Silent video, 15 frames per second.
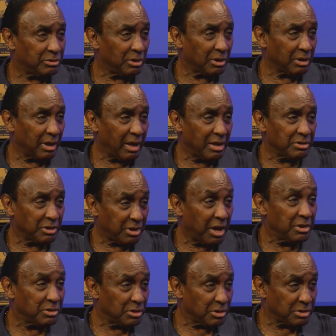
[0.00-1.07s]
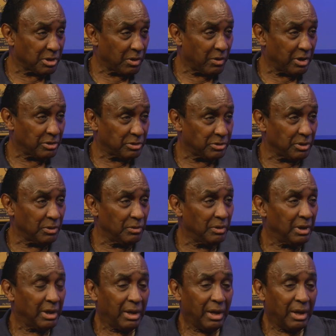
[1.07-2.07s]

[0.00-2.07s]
took education serious too.